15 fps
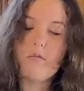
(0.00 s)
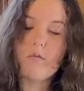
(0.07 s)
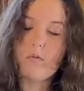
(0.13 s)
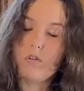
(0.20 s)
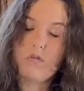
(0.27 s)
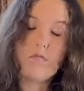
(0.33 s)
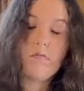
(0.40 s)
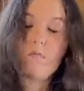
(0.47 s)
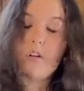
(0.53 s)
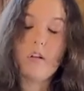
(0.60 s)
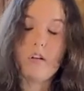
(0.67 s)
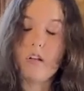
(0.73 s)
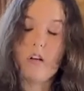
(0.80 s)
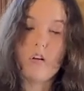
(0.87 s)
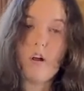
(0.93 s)
you
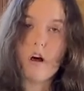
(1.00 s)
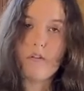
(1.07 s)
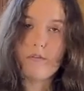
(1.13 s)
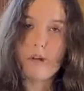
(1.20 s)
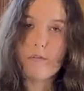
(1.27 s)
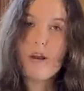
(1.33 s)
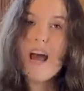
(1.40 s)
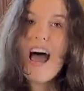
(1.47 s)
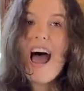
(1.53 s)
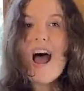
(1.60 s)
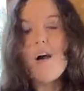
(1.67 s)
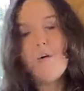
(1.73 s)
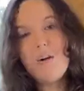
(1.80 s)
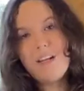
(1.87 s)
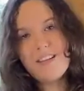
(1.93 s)
need a lot of them,
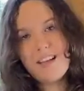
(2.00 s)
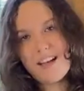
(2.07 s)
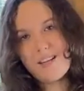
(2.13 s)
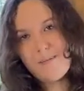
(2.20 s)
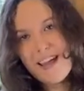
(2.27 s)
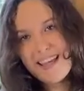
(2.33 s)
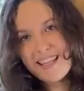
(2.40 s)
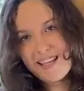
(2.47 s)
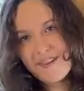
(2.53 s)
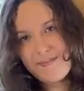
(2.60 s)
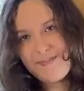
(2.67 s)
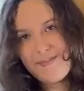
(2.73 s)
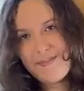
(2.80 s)
we decided to make them,